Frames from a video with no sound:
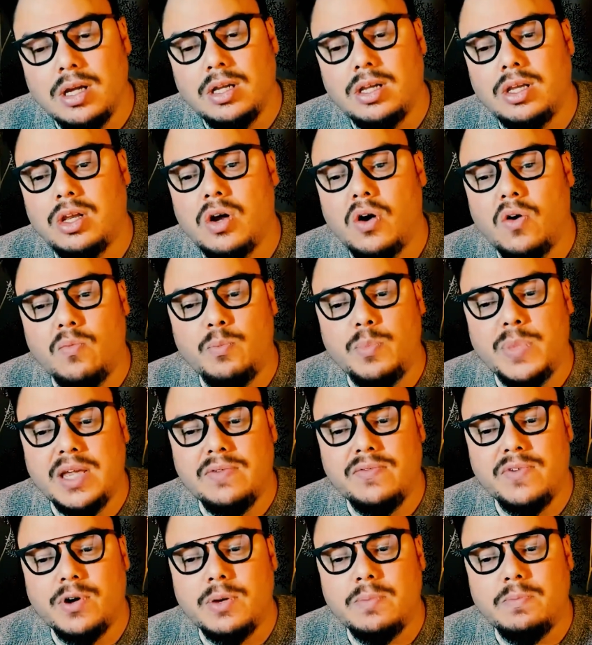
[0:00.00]

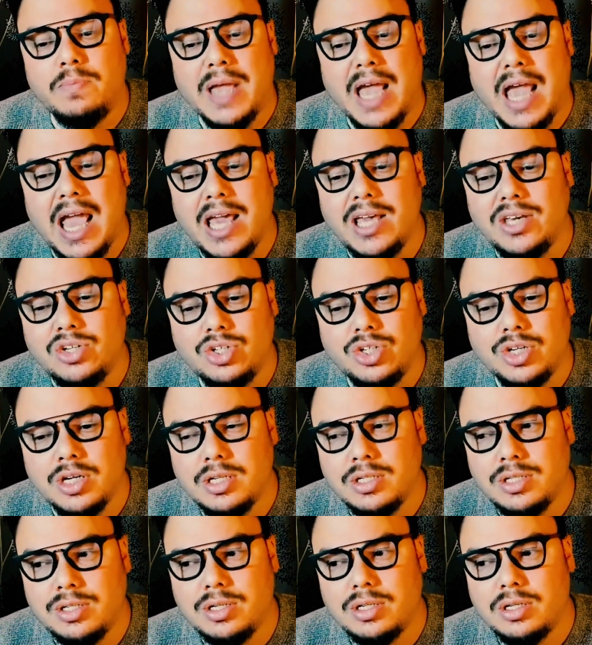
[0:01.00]
Being very
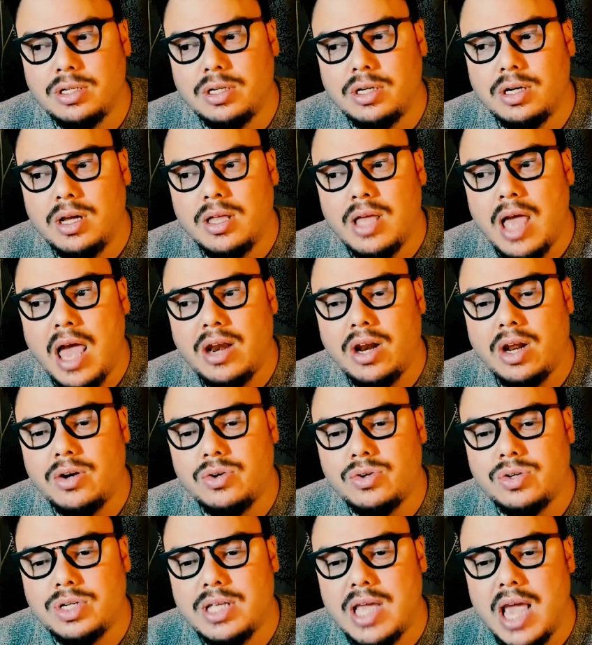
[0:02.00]
patient and
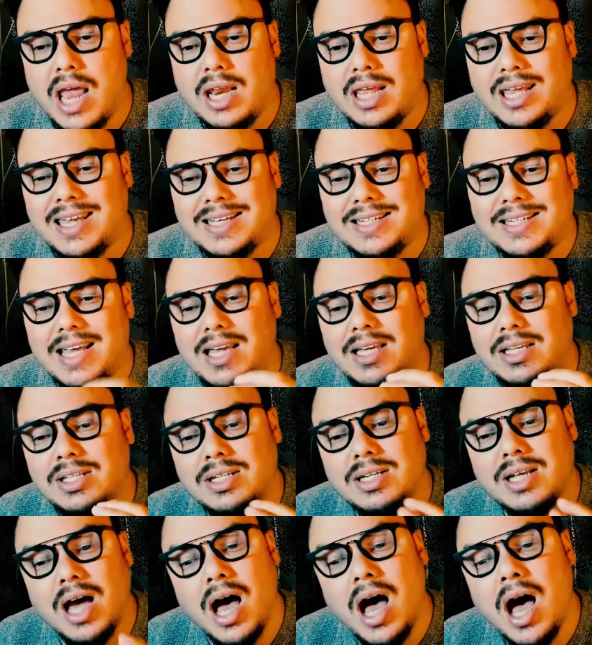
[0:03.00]
understanding it takes
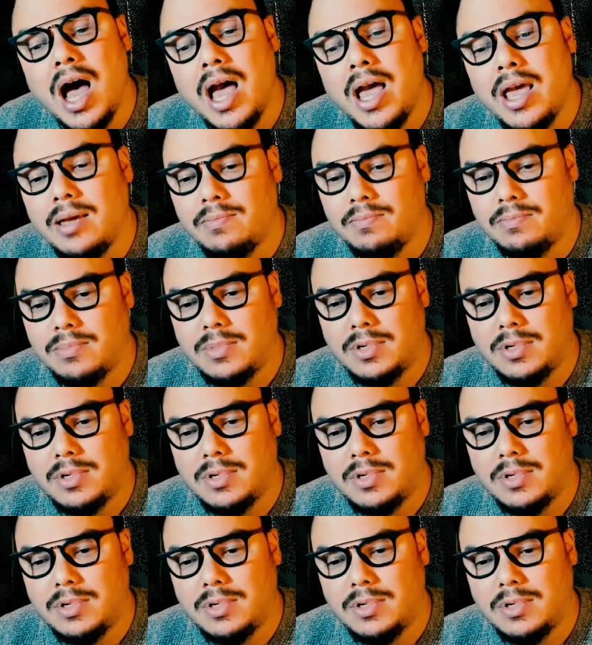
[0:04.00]
time.